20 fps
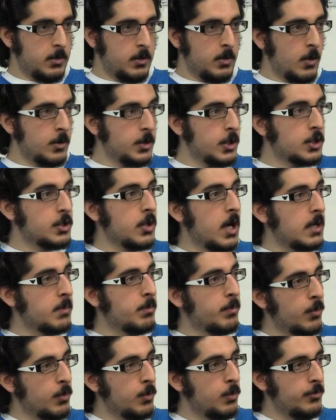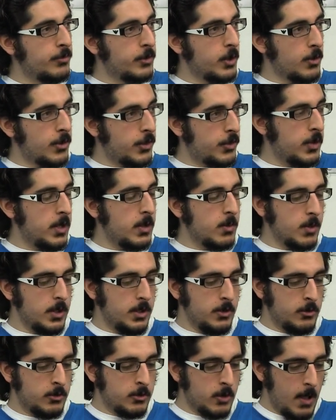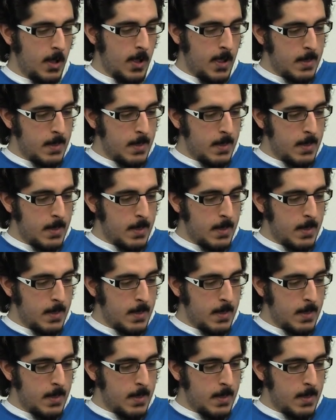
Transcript: You know, you're trying to prove your theories.